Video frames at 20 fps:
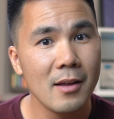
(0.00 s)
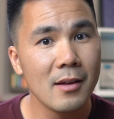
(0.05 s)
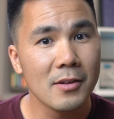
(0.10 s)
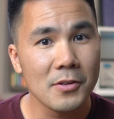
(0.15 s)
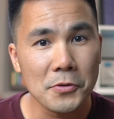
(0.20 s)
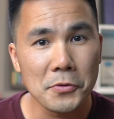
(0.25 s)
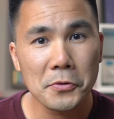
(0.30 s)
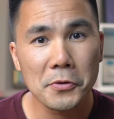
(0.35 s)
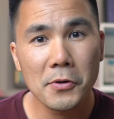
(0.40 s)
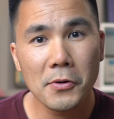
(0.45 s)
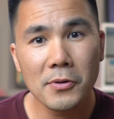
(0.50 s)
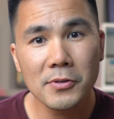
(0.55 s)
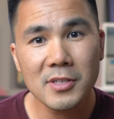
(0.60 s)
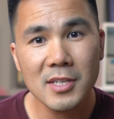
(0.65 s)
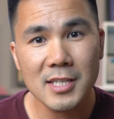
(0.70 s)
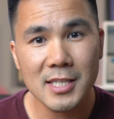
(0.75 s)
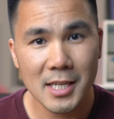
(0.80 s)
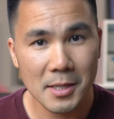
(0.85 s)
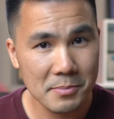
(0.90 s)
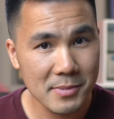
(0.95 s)
You'll go
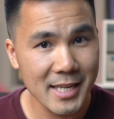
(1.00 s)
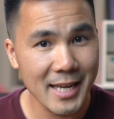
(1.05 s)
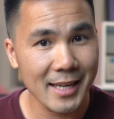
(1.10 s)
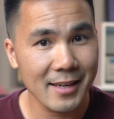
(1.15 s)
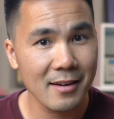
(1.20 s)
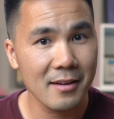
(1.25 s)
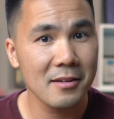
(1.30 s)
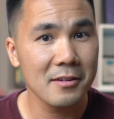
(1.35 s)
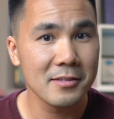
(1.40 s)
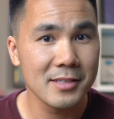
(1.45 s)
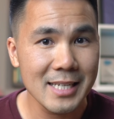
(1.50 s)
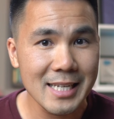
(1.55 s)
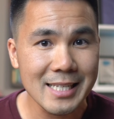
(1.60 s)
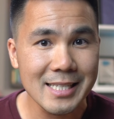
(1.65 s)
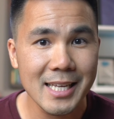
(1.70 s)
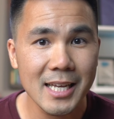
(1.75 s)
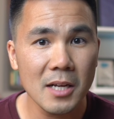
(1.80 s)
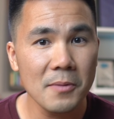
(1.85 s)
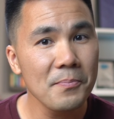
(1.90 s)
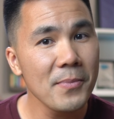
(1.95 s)
into some technical
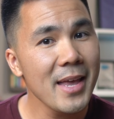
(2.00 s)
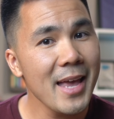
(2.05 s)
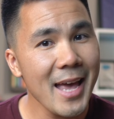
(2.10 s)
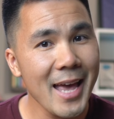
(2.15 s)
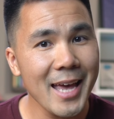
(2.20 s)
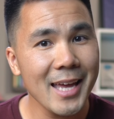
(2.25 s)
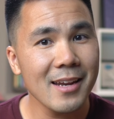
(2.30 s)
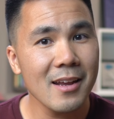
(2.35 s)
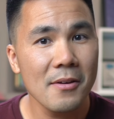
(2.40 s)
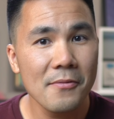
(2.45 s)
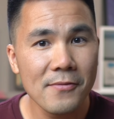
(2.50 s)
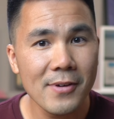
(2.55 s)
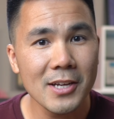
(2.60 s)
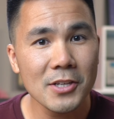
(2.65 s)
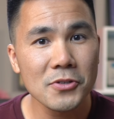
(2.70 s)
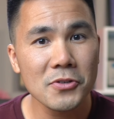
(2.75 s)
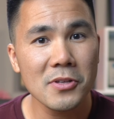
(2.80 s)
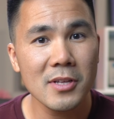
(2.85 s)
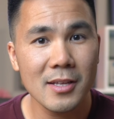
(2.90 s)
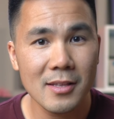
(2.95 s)
detail and
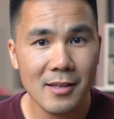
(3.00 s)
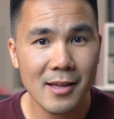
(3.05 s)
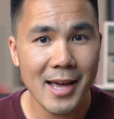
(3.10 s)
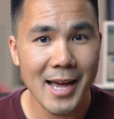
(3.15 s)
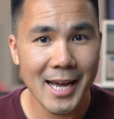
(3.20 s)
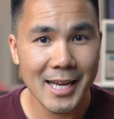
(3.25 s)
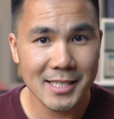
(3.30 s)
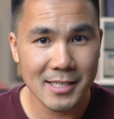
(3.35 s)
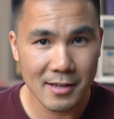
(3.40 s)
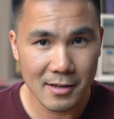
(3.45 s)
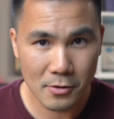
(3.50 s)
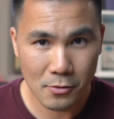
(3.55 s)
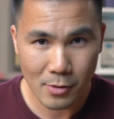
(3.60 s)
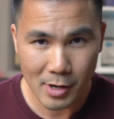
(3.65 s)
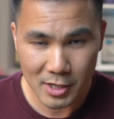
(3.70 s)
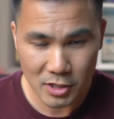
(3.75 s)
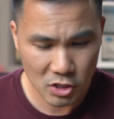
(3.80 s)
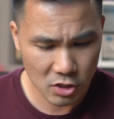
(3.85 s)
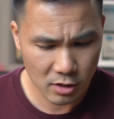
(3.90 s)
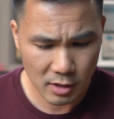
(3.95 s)
eventually they'll ask a
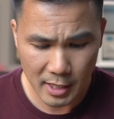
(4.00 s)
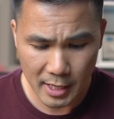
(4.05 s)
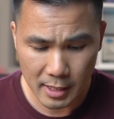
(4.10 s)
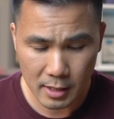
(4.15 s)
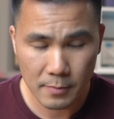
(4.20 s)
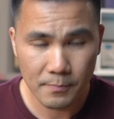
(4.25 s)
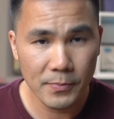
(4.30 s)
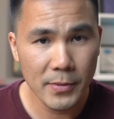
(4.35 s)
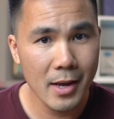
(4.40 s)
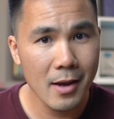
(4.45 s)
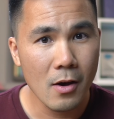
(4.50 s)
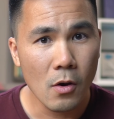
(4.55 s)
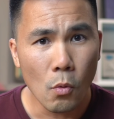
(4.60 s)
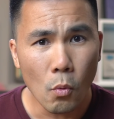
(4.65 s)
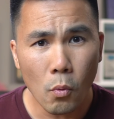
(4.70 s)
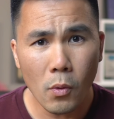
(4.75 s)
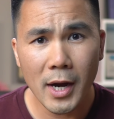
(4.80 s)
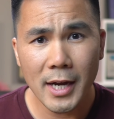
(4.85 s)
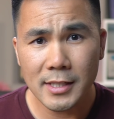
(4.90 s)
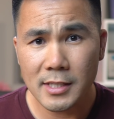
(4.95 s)
question like,
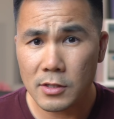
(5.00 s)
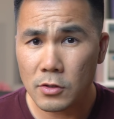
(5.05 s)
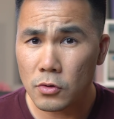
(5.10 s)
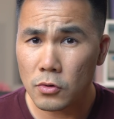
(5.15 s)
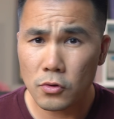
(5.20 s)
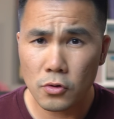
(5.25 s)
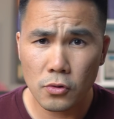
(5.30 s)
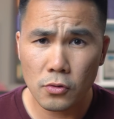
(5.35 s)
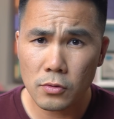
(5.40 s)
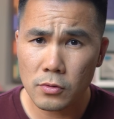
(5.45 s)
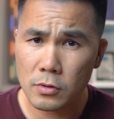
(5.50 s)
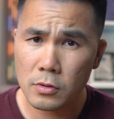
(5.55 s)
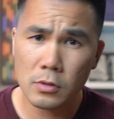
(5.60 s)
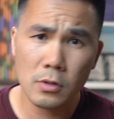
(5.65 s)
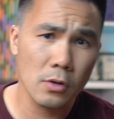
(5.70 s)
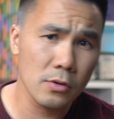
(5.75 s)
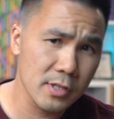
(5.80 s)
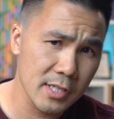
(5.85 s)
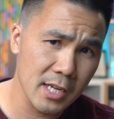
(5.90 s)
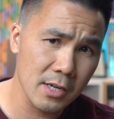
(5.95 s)
why did you choose to
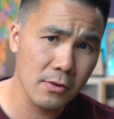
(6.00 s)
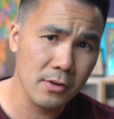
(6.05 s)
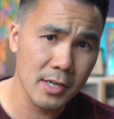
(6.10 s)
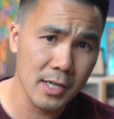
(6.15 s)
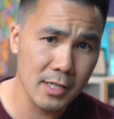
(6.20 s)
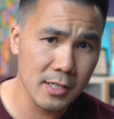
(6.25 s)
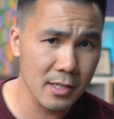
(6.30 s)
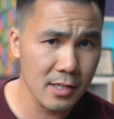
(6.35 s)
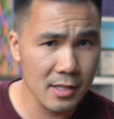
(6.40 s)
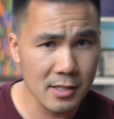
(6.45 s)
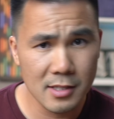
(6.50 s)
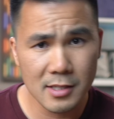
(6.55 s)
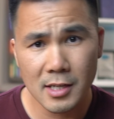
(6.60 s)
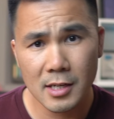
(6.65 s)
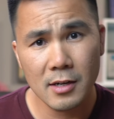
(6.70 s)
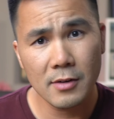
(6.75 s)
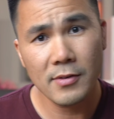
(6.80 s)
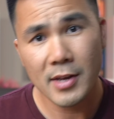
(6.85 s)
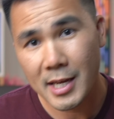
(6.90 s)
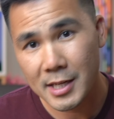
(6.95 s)
go synchronous
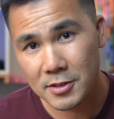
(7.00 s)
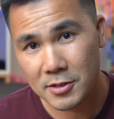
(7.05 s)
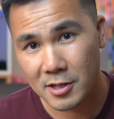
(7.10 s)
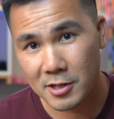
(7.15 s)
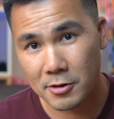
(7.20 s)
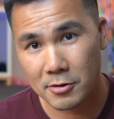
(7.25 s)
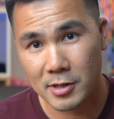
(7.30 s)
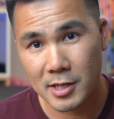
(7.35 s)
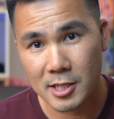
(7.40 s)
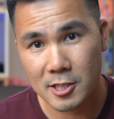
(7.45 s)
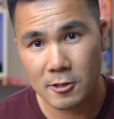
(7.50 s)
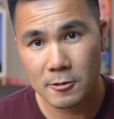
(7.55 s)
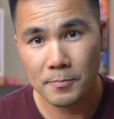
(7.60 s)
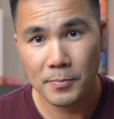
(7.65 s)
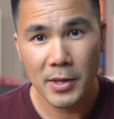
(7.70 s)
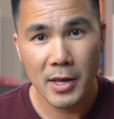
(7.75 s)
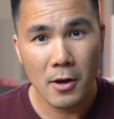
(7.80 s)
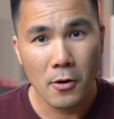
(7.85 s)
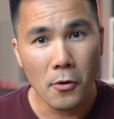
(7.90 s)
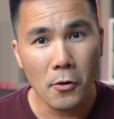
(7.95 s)
instead of asynchronous?
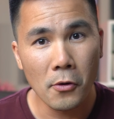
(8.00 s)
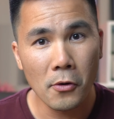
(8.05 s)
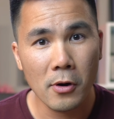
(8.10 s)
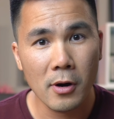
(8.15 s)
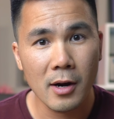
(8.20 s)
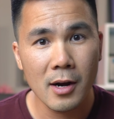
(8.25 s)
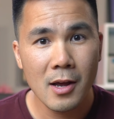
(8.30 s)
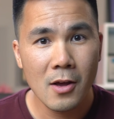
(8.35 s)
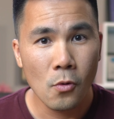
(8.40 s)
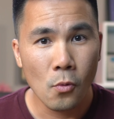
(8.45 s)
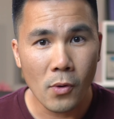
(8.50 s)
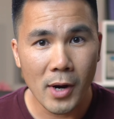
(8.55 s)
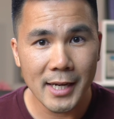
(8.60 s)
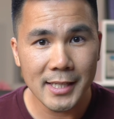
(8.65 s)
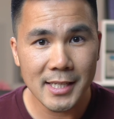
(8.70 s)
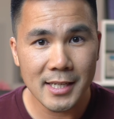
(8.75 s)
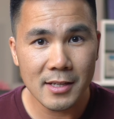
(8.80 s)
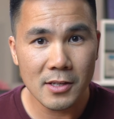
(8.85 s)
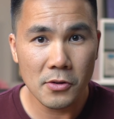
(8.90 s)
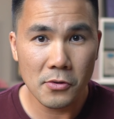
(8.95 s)
Or why
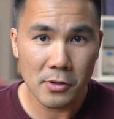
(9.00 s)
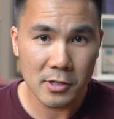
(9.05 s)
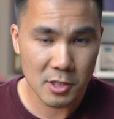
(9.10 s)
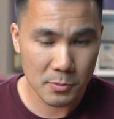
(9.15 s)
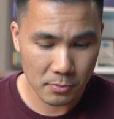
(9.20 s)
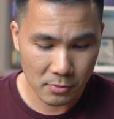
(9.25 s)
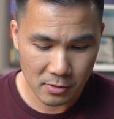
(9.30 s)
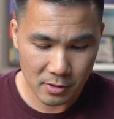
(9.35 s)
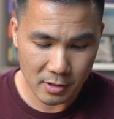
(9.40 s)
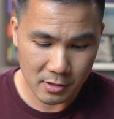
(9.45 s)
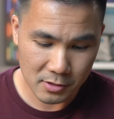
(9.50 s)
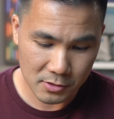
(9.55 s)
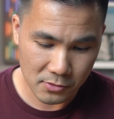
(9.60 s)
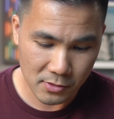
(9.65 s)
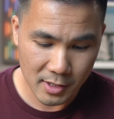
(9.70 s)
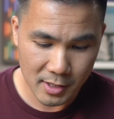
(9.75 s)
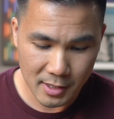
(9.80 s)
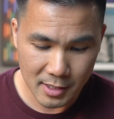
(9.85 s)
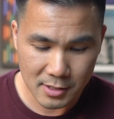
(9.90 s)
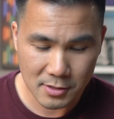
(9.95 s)
didn't you explore
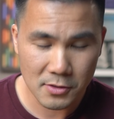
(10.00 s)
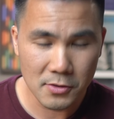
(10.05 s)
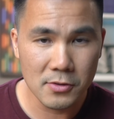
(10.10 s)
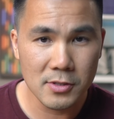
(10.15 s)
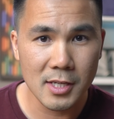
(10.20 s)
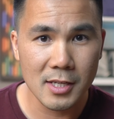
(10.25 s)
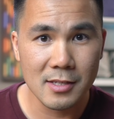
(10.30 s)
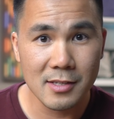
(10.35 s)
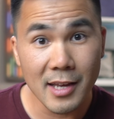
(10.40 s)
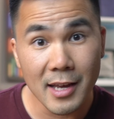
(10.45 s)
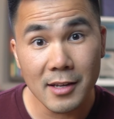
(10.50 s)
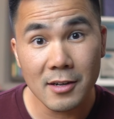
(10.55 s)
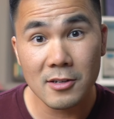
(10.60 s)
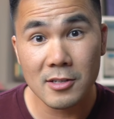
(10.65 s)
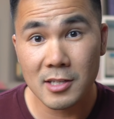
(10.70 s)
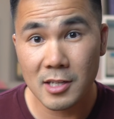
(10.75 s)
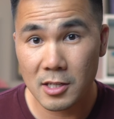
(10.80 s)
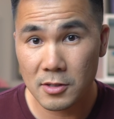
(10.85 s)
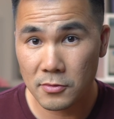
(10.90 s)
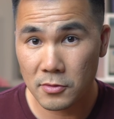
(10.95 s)
doing this using standard
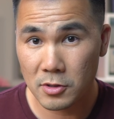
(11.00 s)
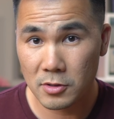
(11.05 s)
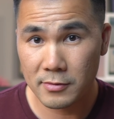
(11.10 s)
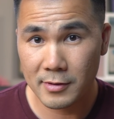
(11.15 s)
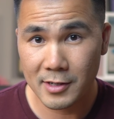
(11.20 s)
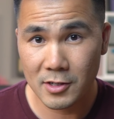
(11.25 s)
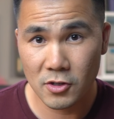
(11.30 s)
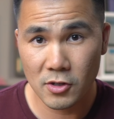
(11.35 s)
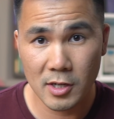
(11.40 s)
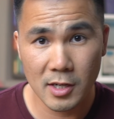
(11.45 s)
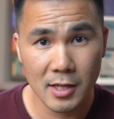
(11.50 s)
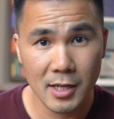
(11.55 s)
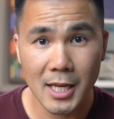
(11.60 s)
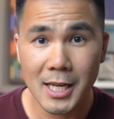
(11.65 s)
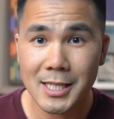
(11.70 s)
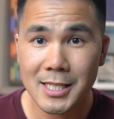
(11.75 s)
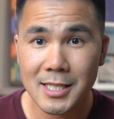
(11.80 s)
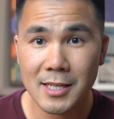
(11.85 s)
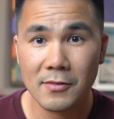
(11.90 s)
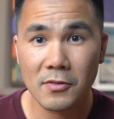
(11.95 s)
Salesforce functionality
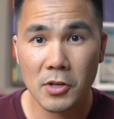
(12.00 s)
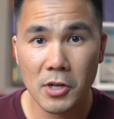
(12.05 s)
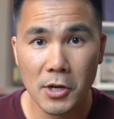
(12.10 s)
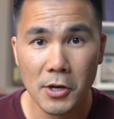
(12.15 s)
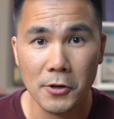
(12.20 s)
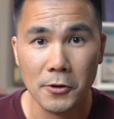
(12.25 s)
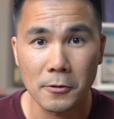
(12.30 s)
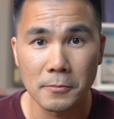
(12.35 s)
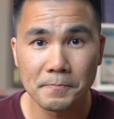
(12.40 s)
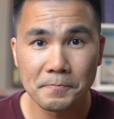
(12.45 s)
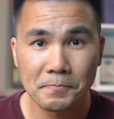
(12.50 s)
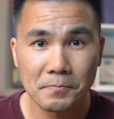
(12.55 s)
instead of code?